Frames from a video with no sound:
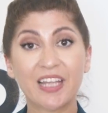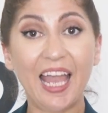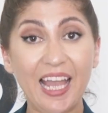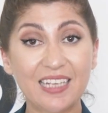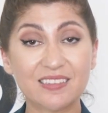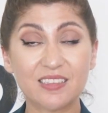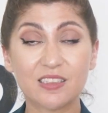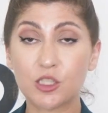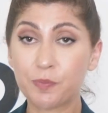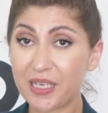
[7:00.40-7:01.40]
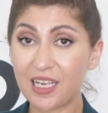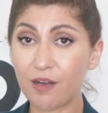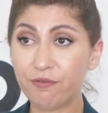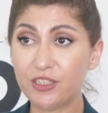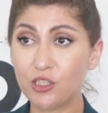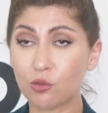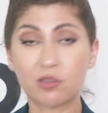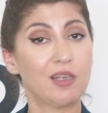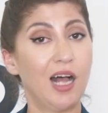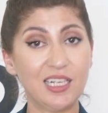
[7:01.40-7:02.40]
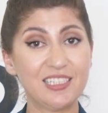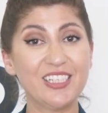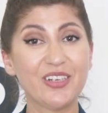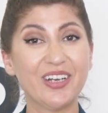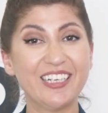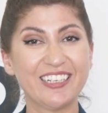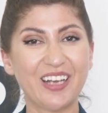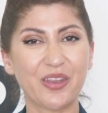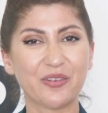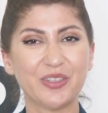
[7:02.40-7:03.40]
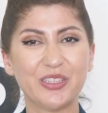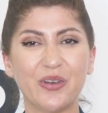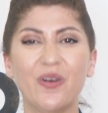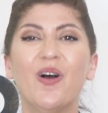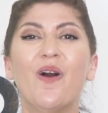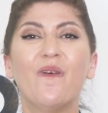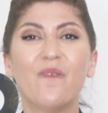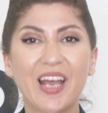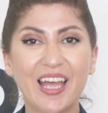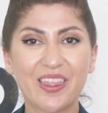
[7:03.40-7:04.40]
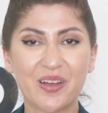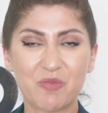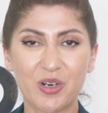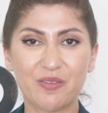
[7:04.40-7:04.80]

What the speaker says: And speaking of videos, I'll see you in another video with more